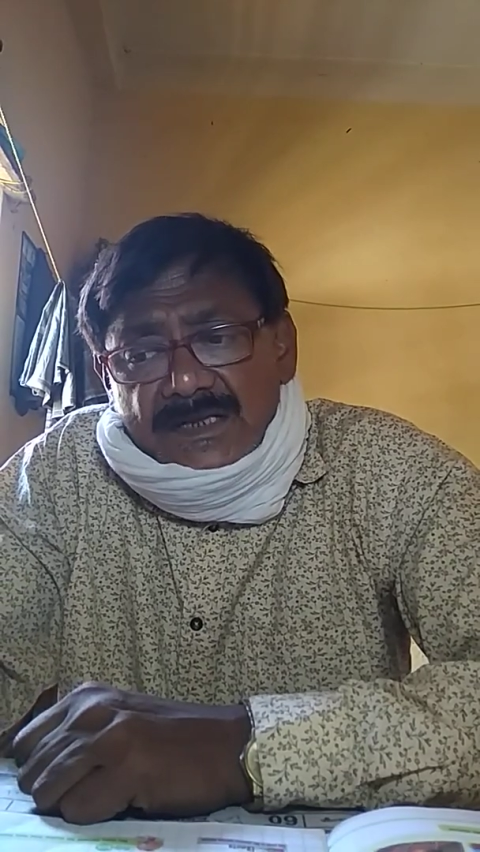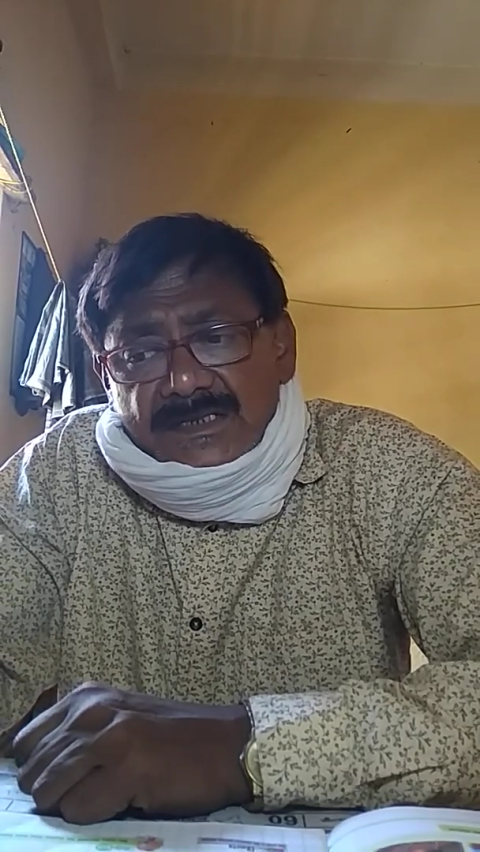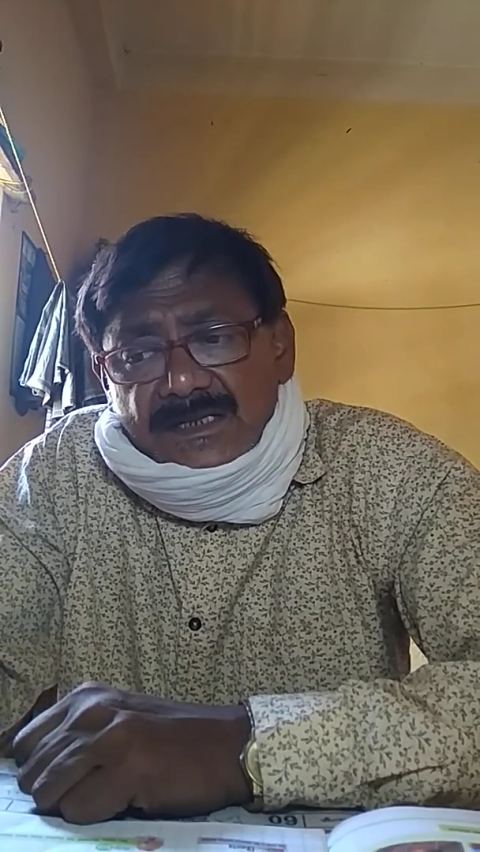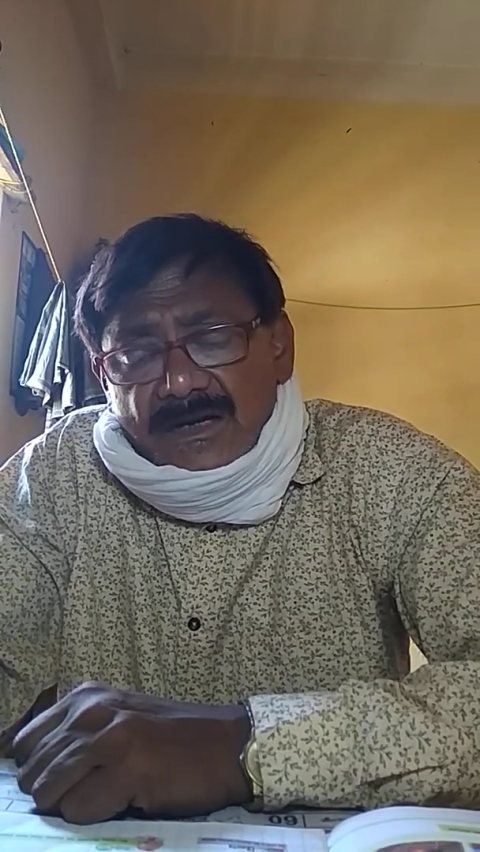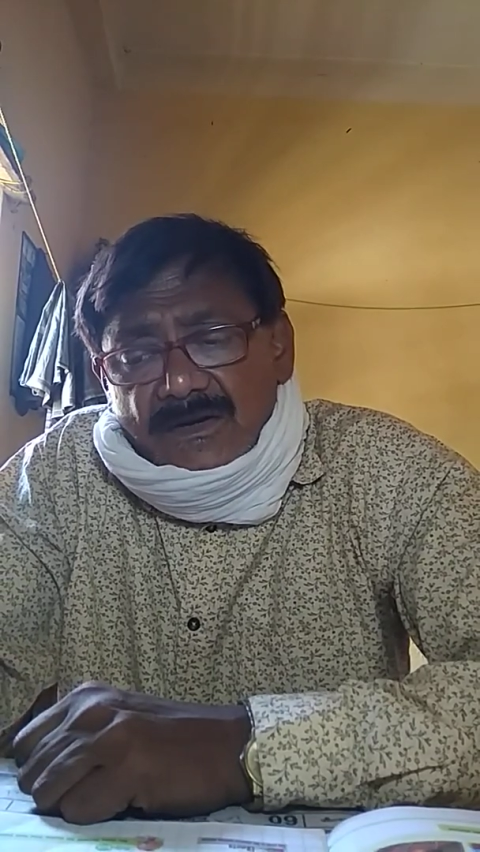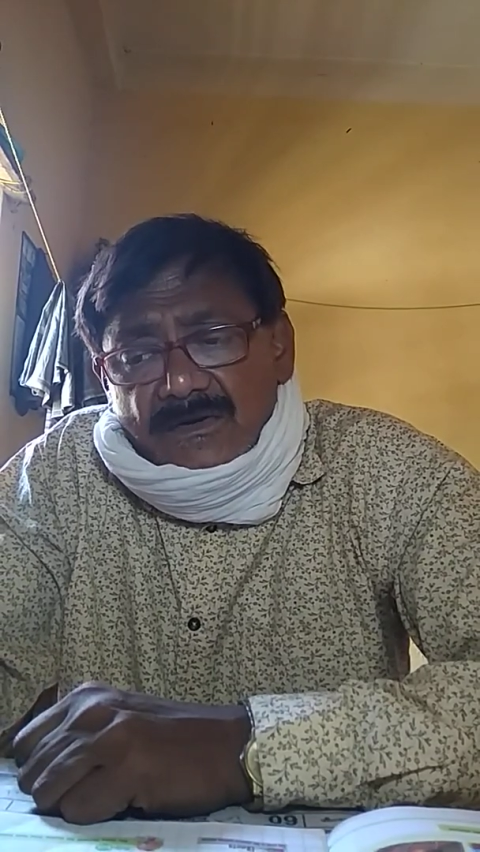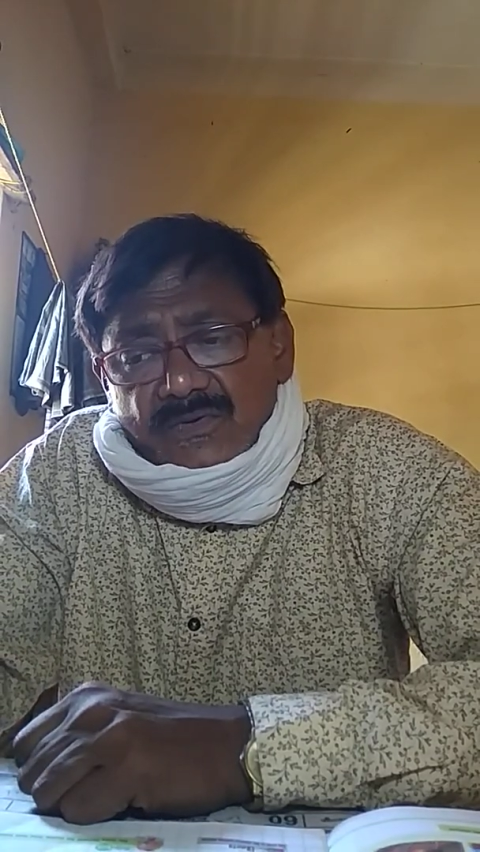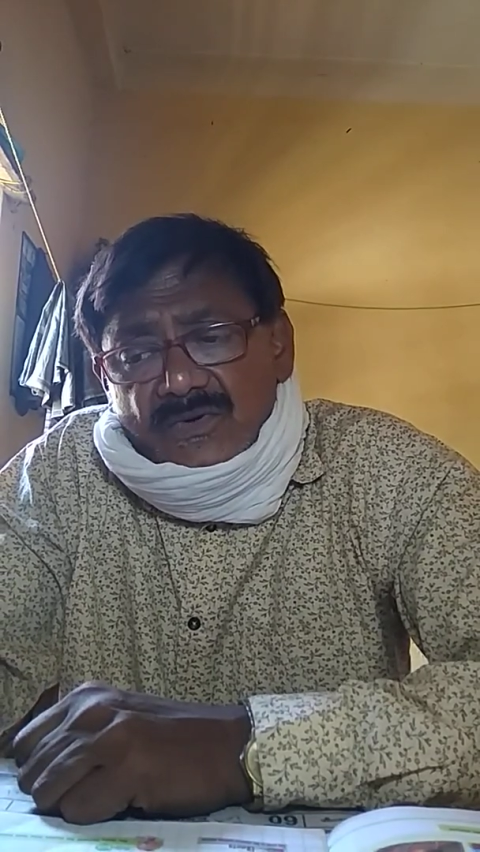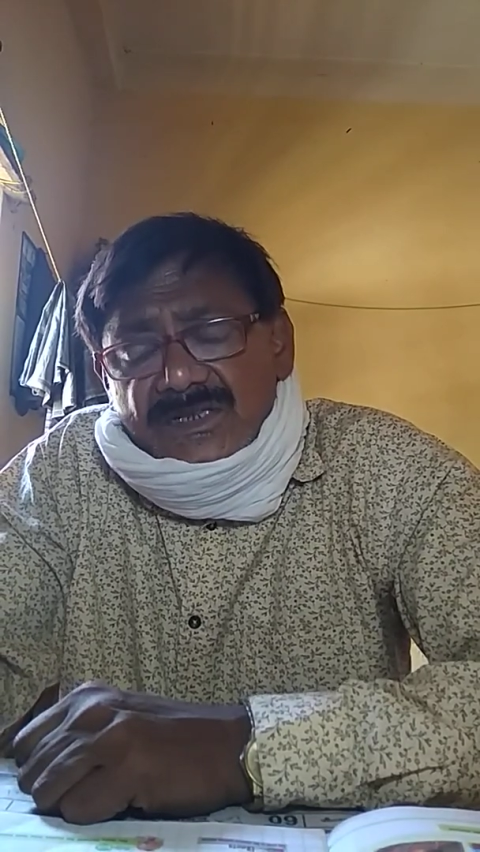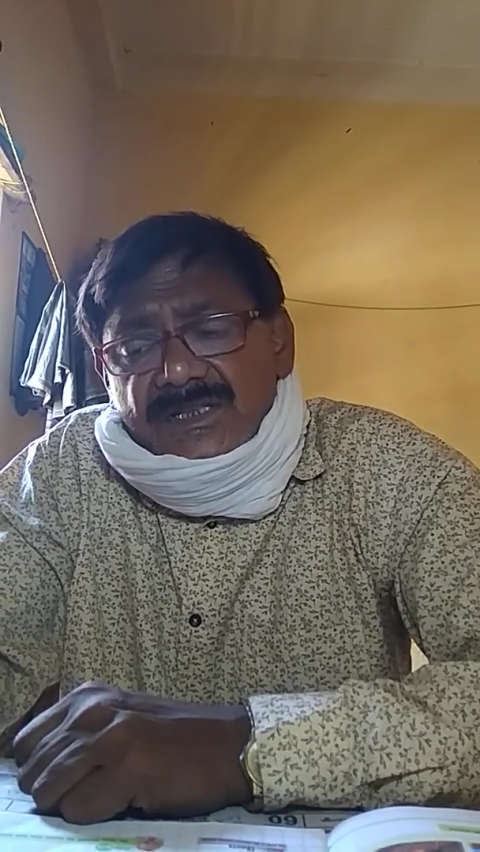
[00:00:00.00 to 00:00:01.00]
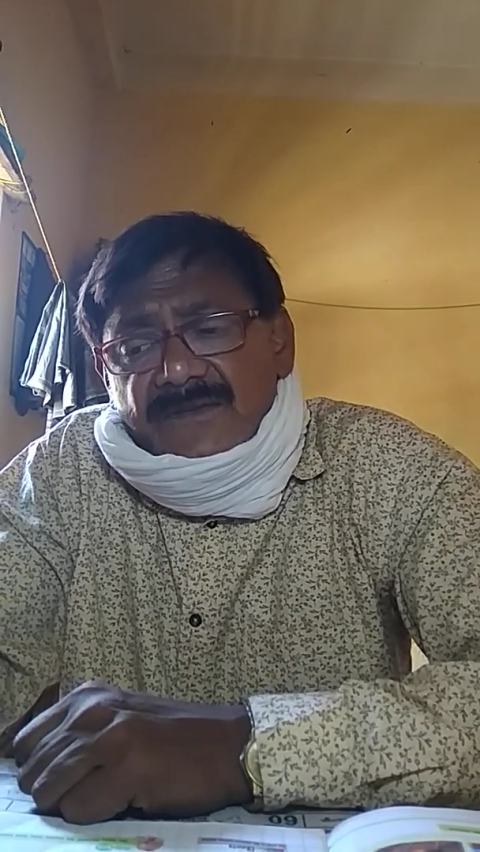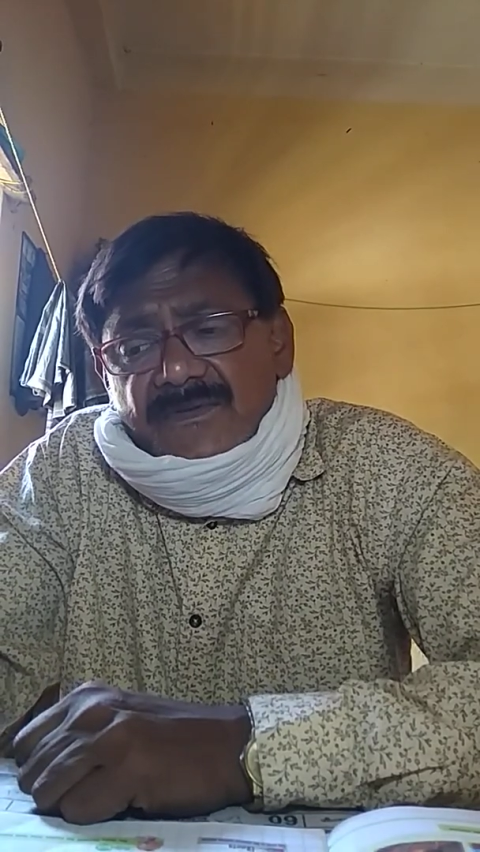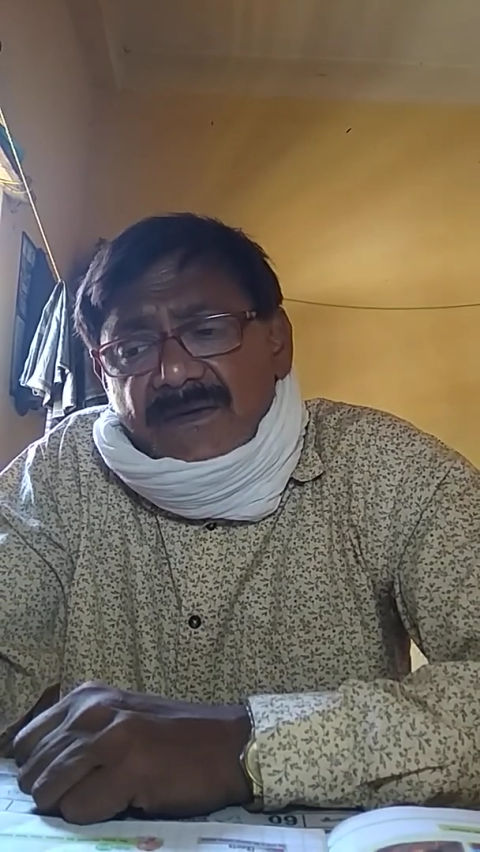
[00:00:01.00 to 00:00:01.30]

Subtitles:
is the